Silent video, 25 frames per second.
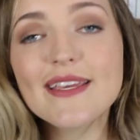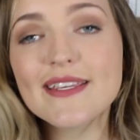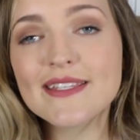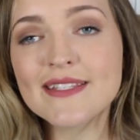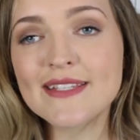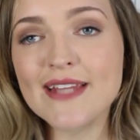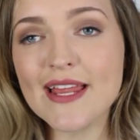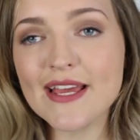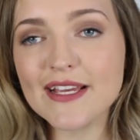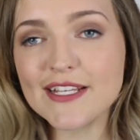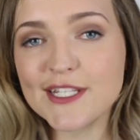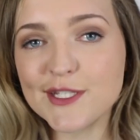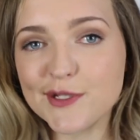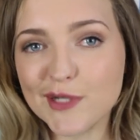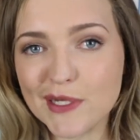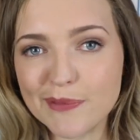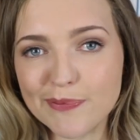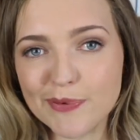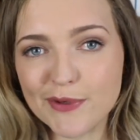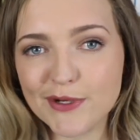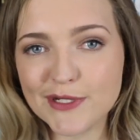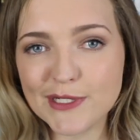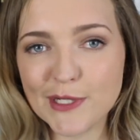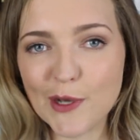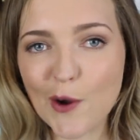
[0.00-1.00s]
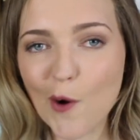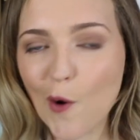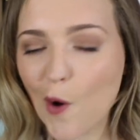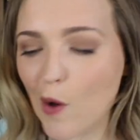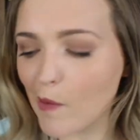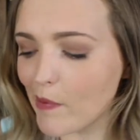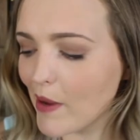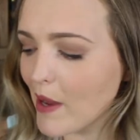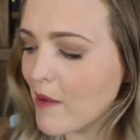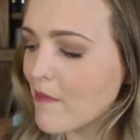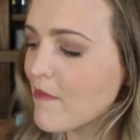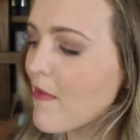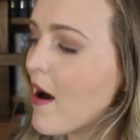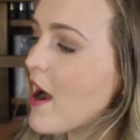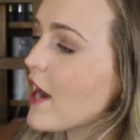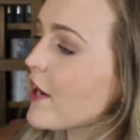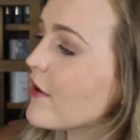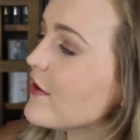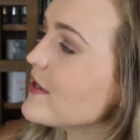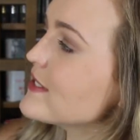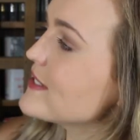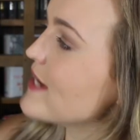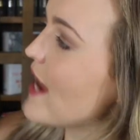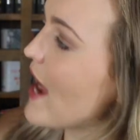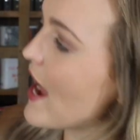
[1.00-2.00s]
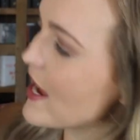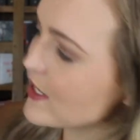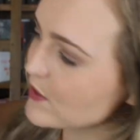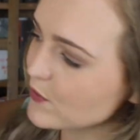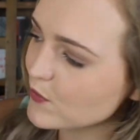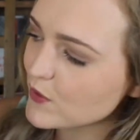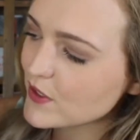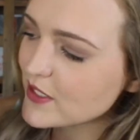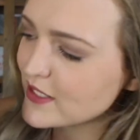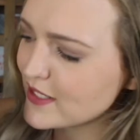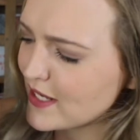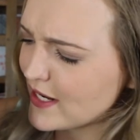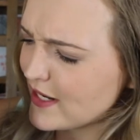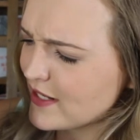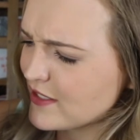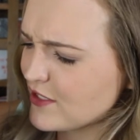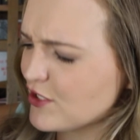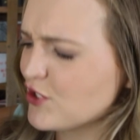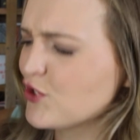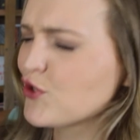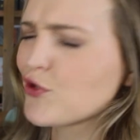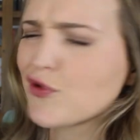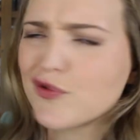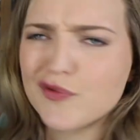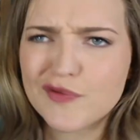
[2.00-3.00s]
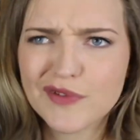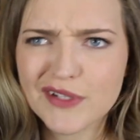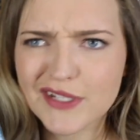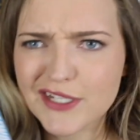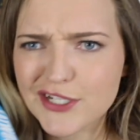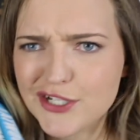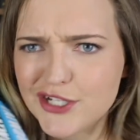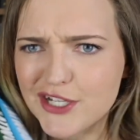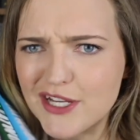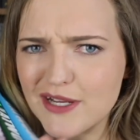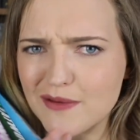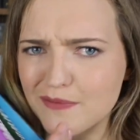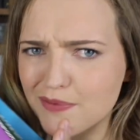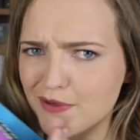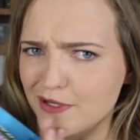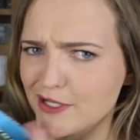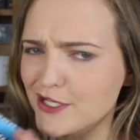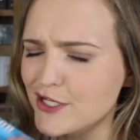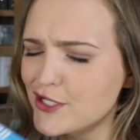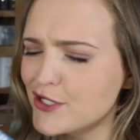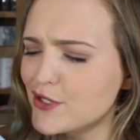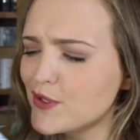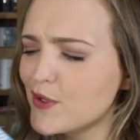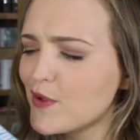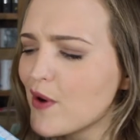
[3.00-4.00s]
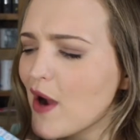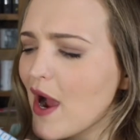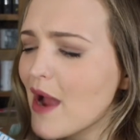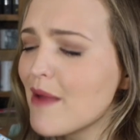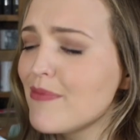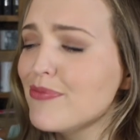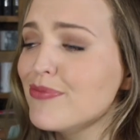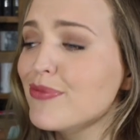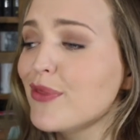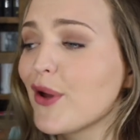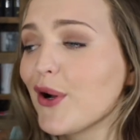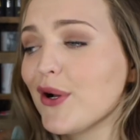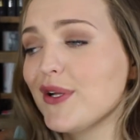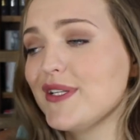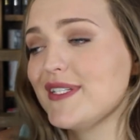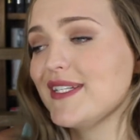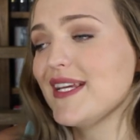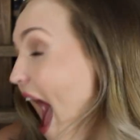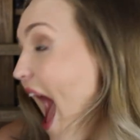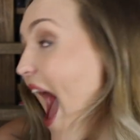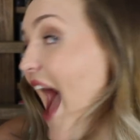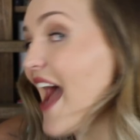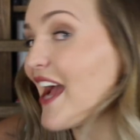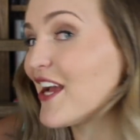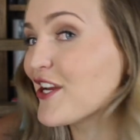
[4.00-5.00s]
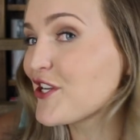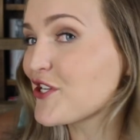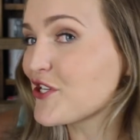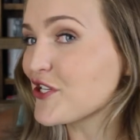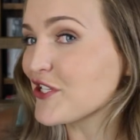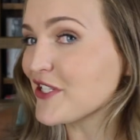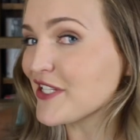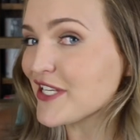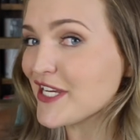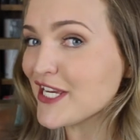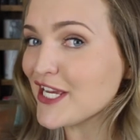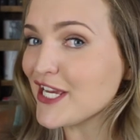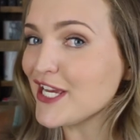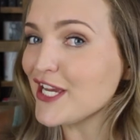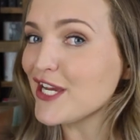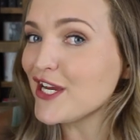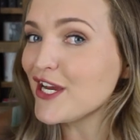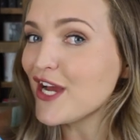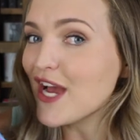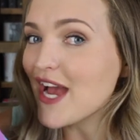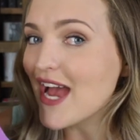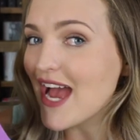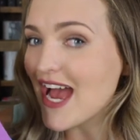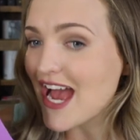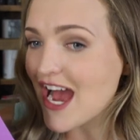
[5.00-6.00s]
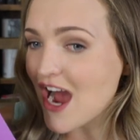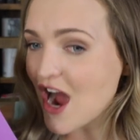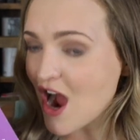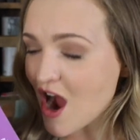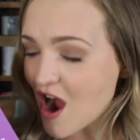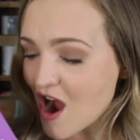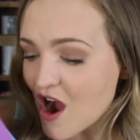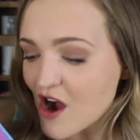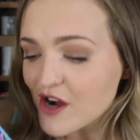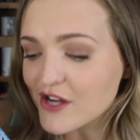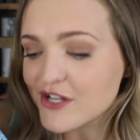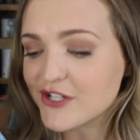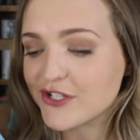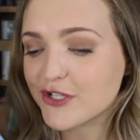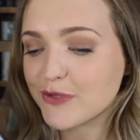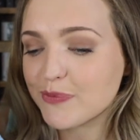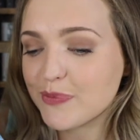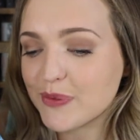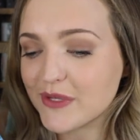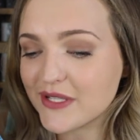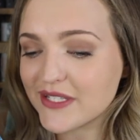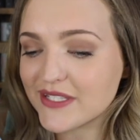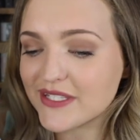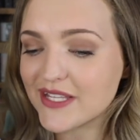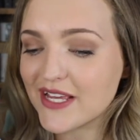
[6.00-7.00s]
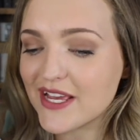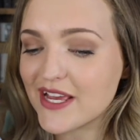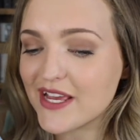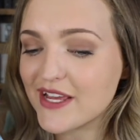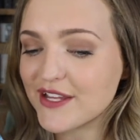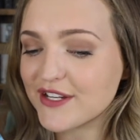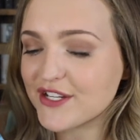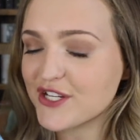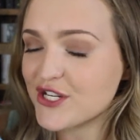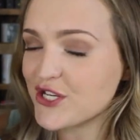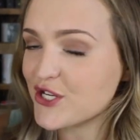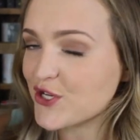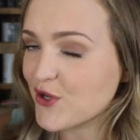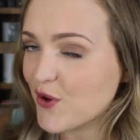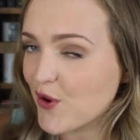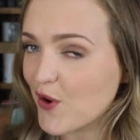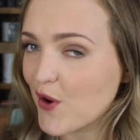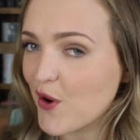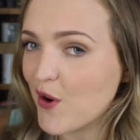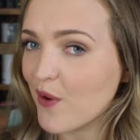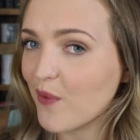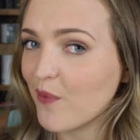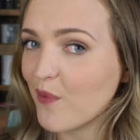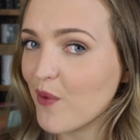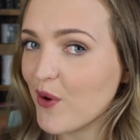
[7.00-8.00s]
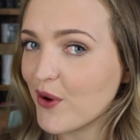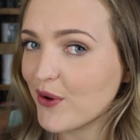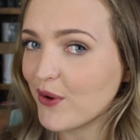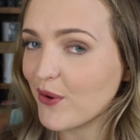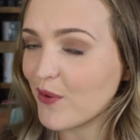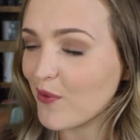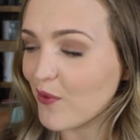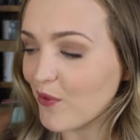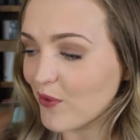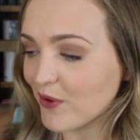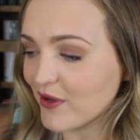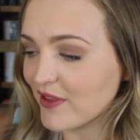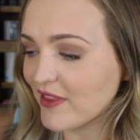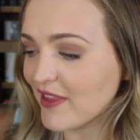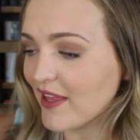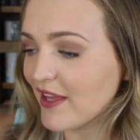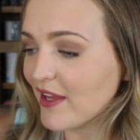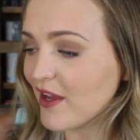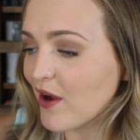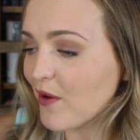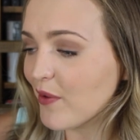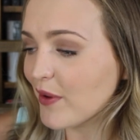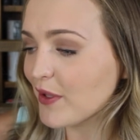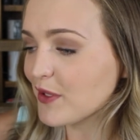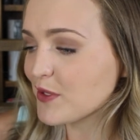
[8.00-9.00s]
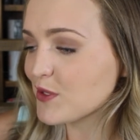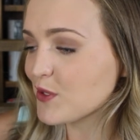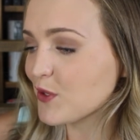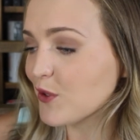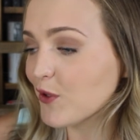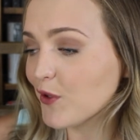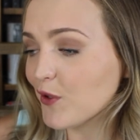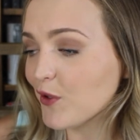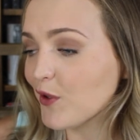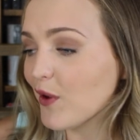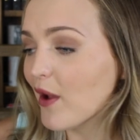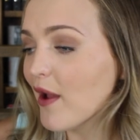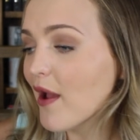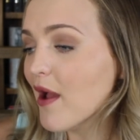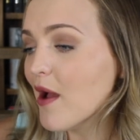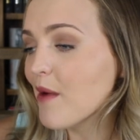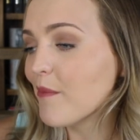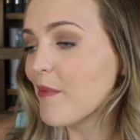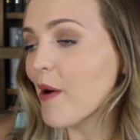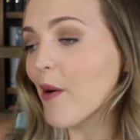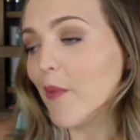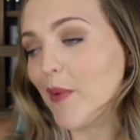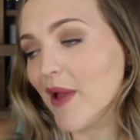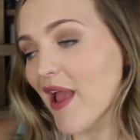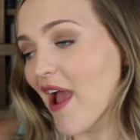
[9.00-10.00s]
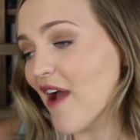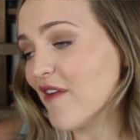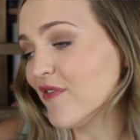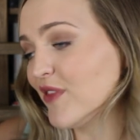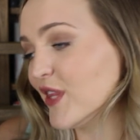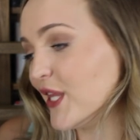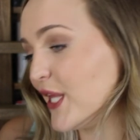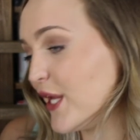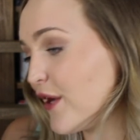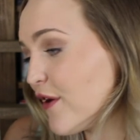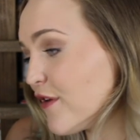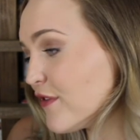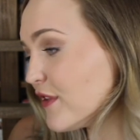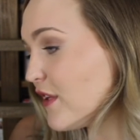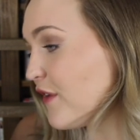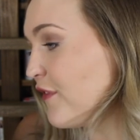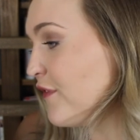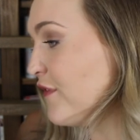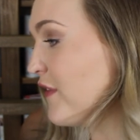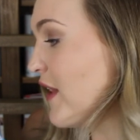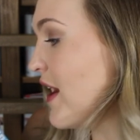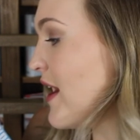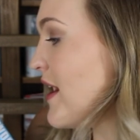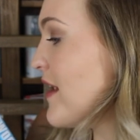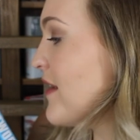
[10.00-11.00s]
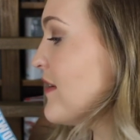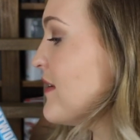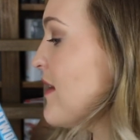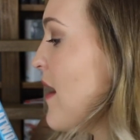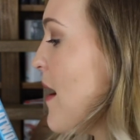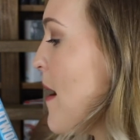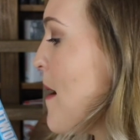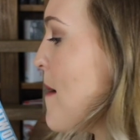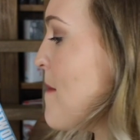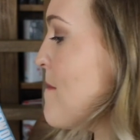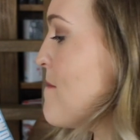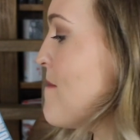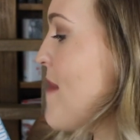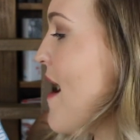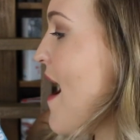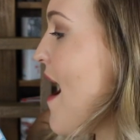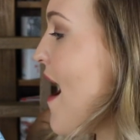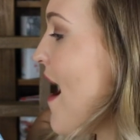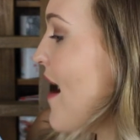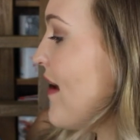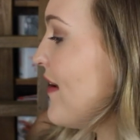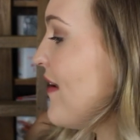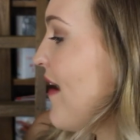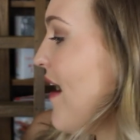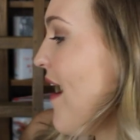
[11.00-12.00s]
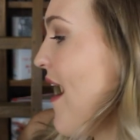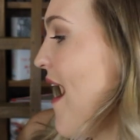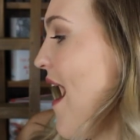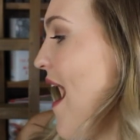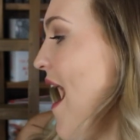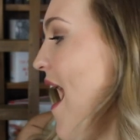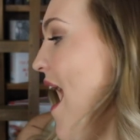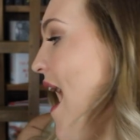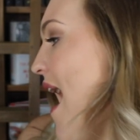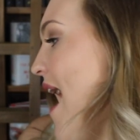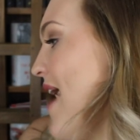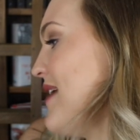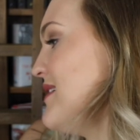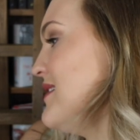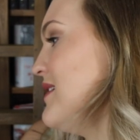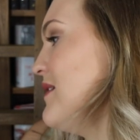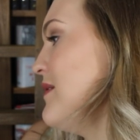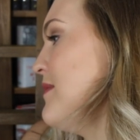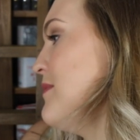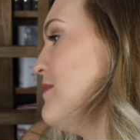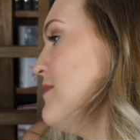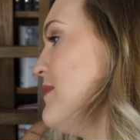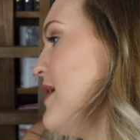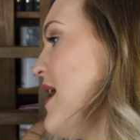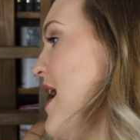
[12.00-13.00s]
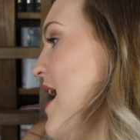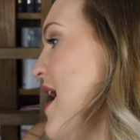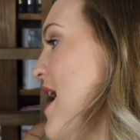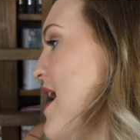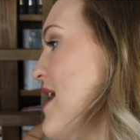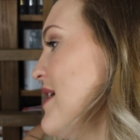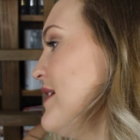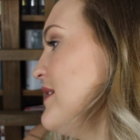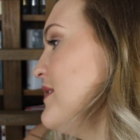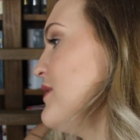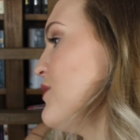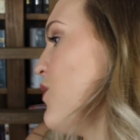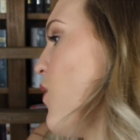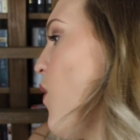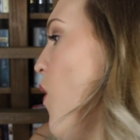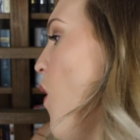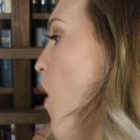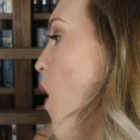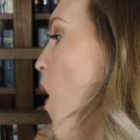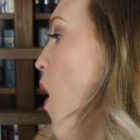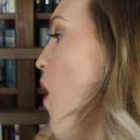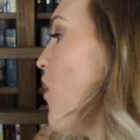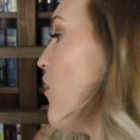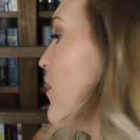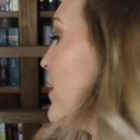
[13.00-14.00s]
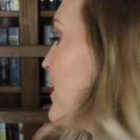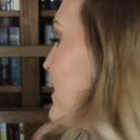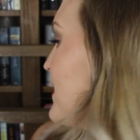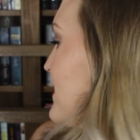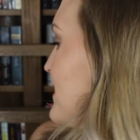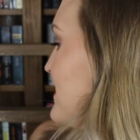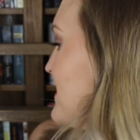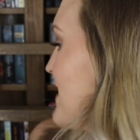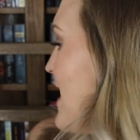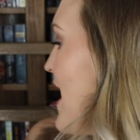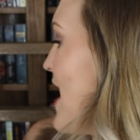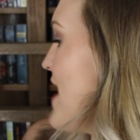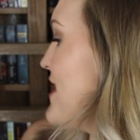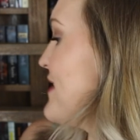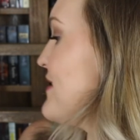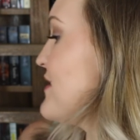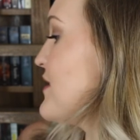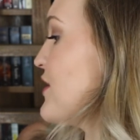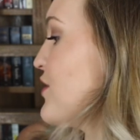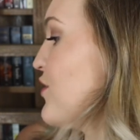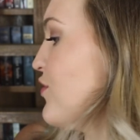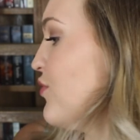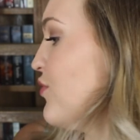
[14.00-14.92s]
These next three books are all by Margaret Atwood. It is a trilogy, I'm pretty sure. I'm not actually 100% sure what order they go into, but we have The Year of the Flood, Mad, Adam, and Oryx and